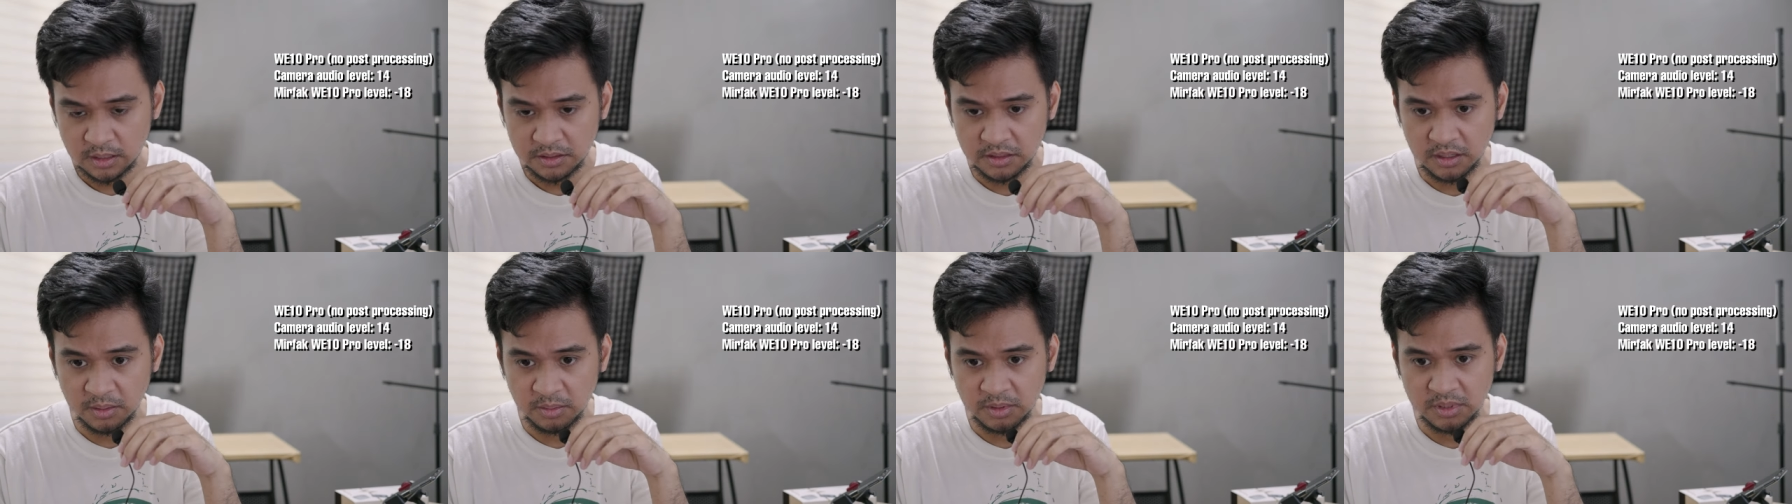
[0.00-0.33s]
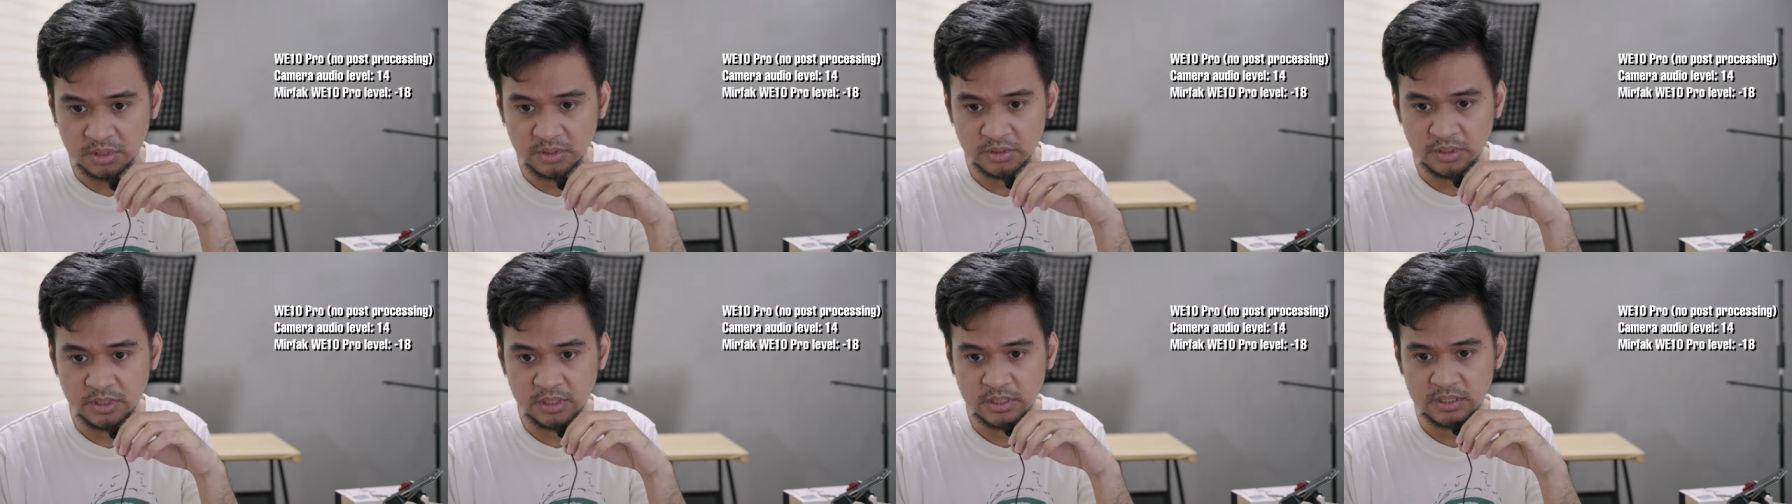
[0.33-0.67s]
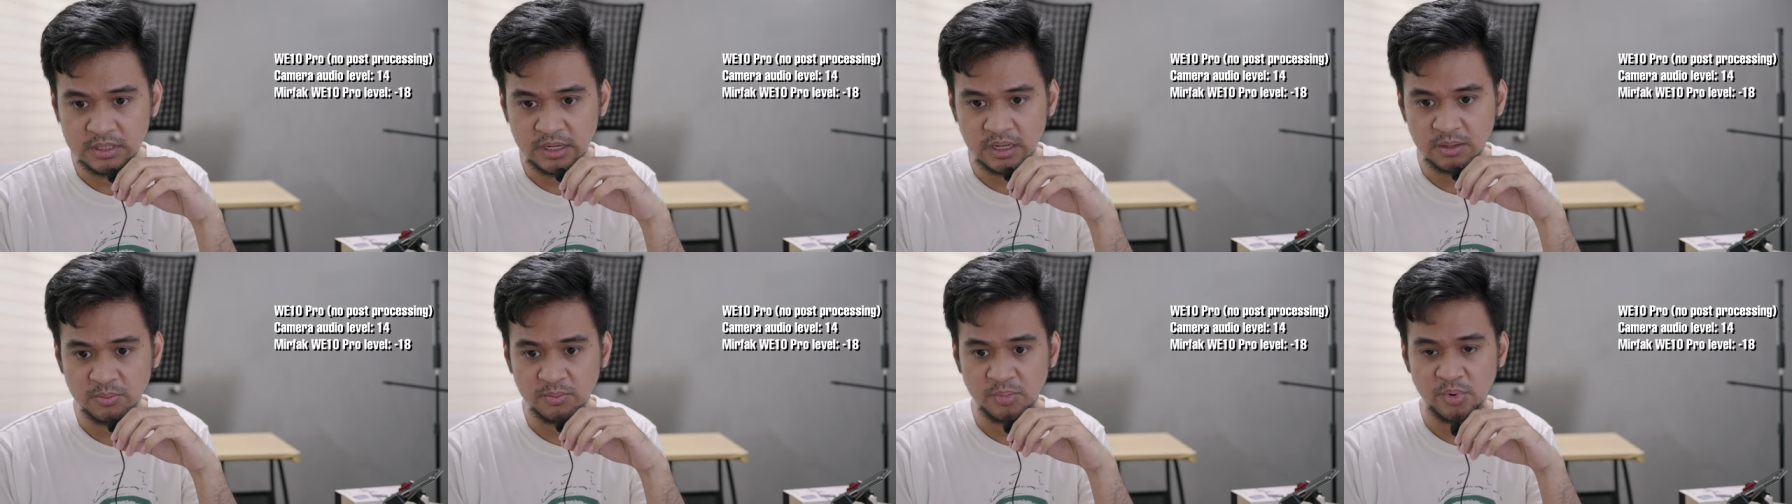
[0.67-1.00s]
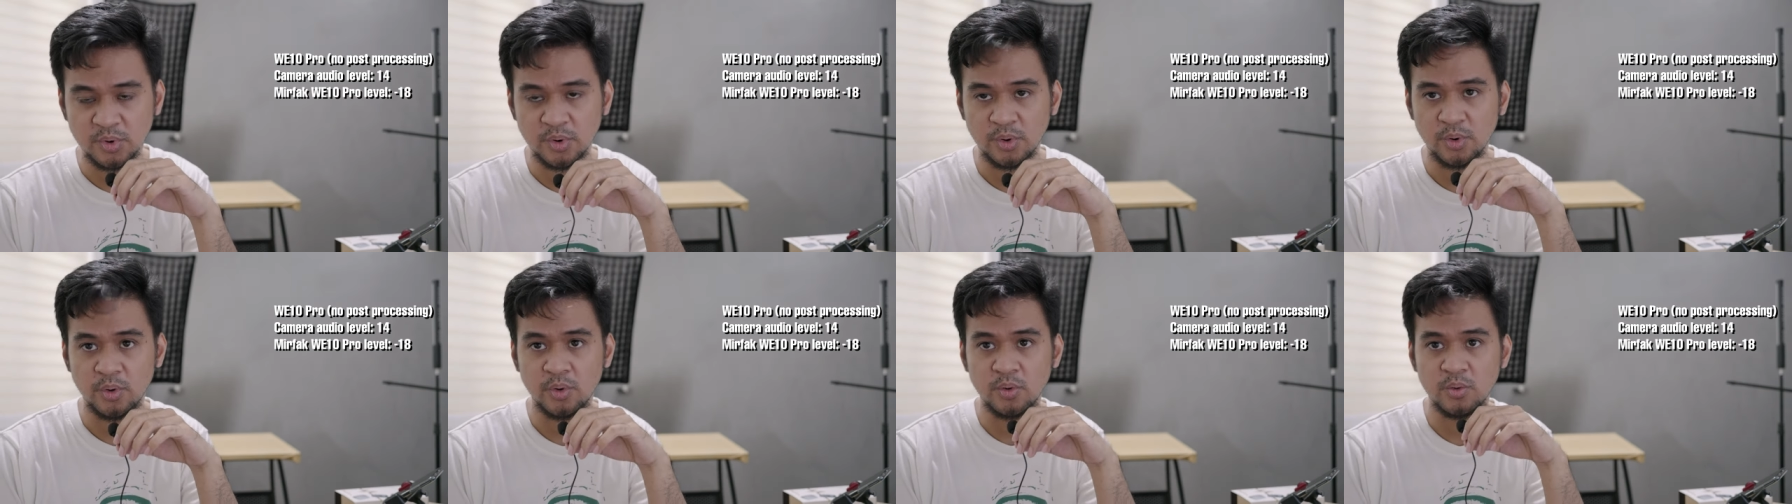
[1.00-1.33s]
WE10
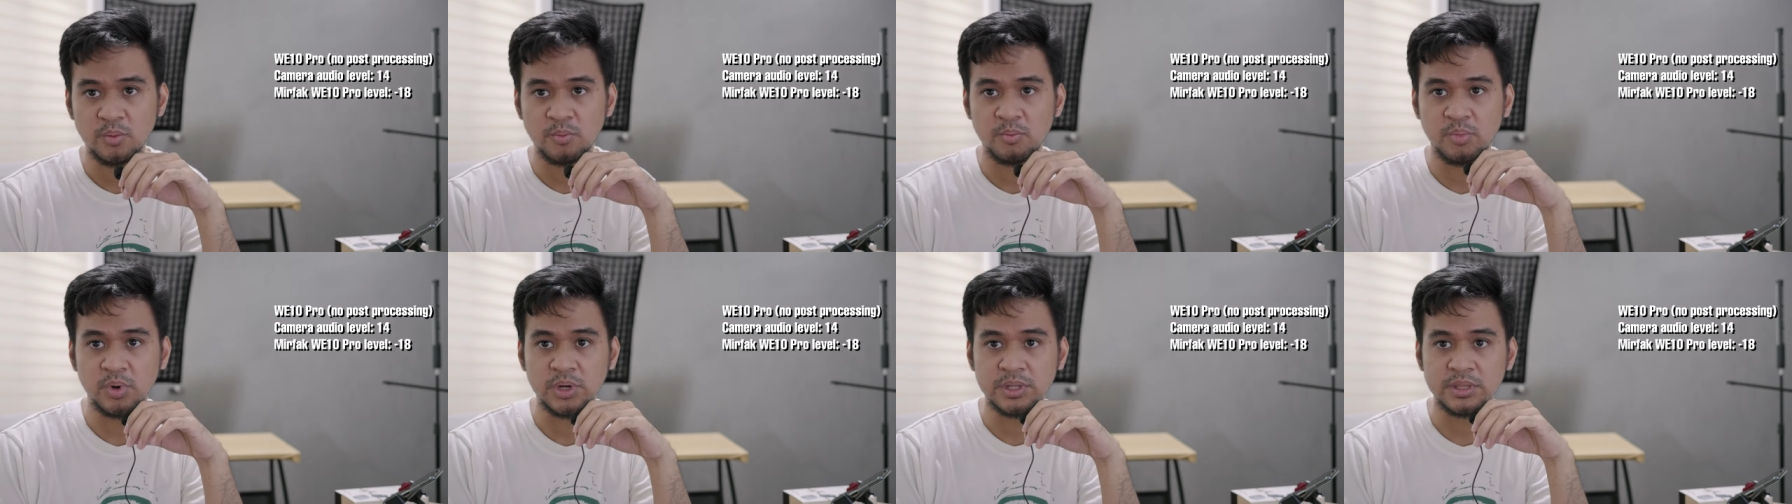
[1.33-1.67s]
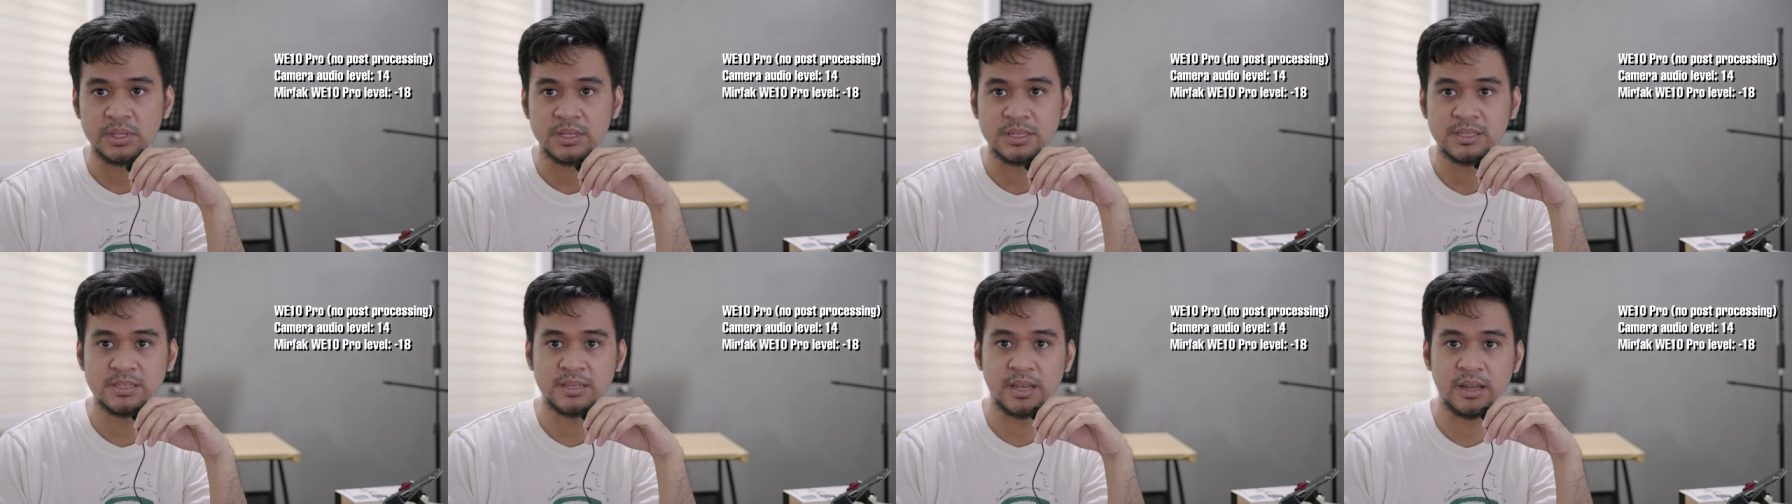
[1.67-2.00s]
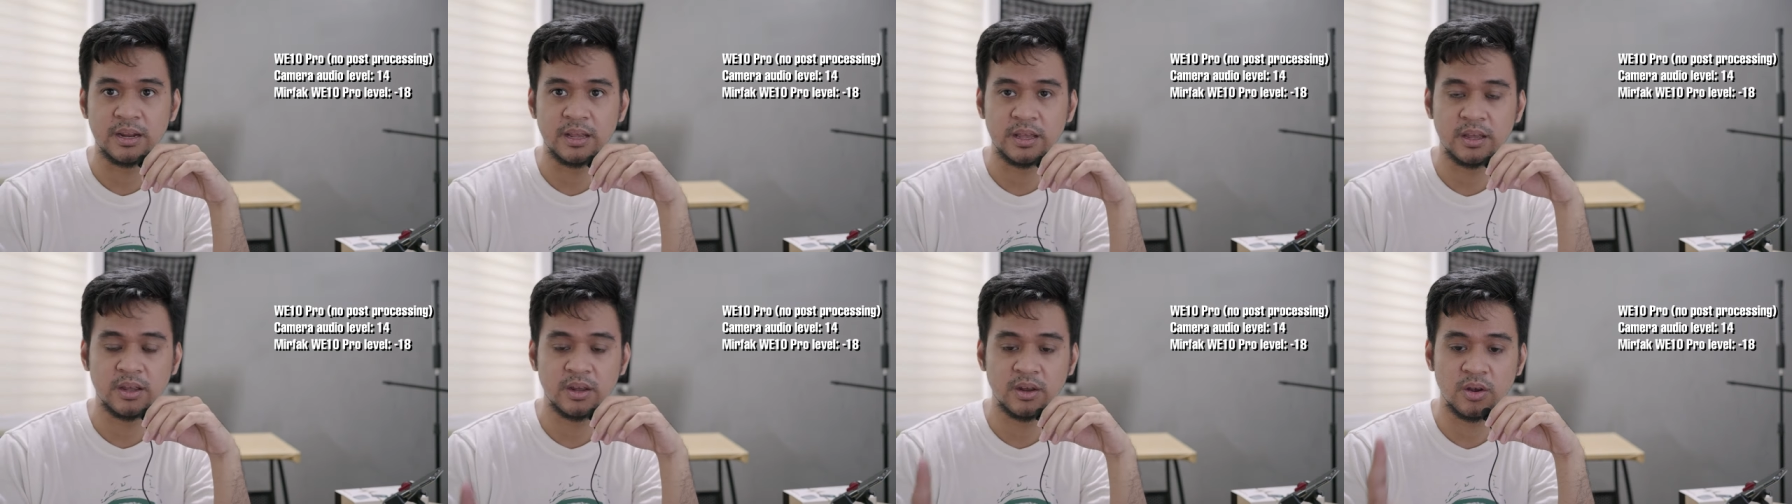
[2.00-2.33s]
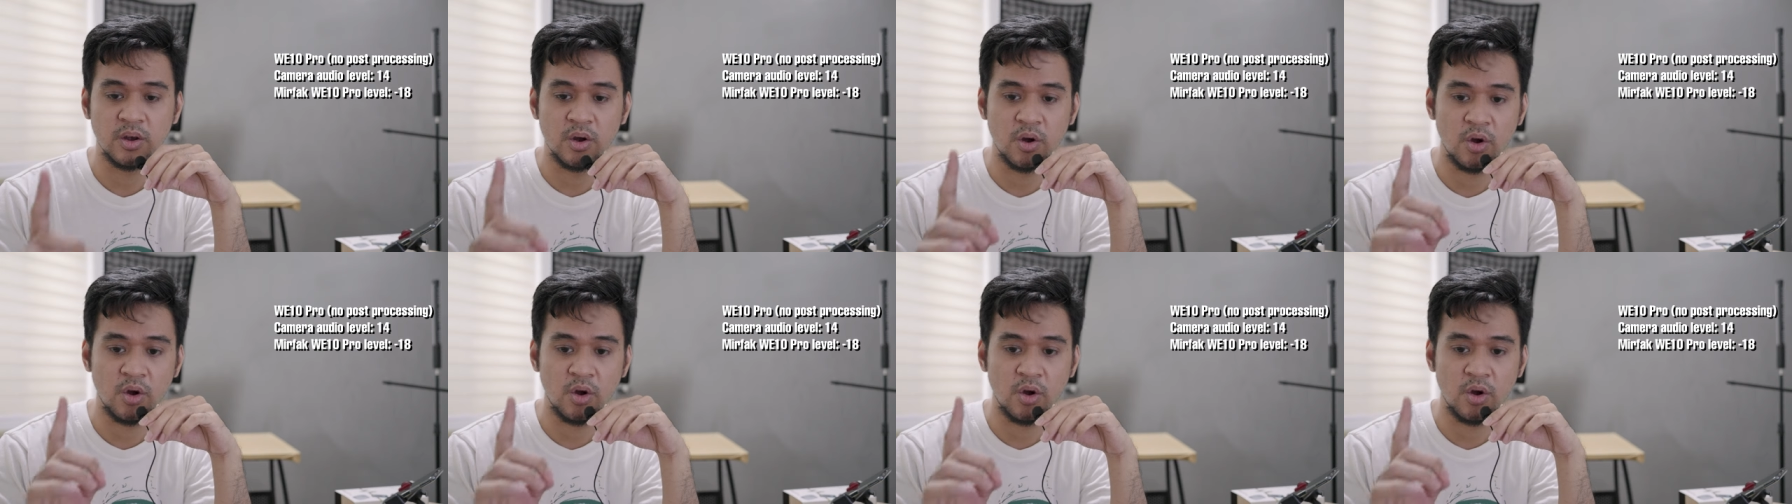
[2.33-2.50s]
Pro, but the setting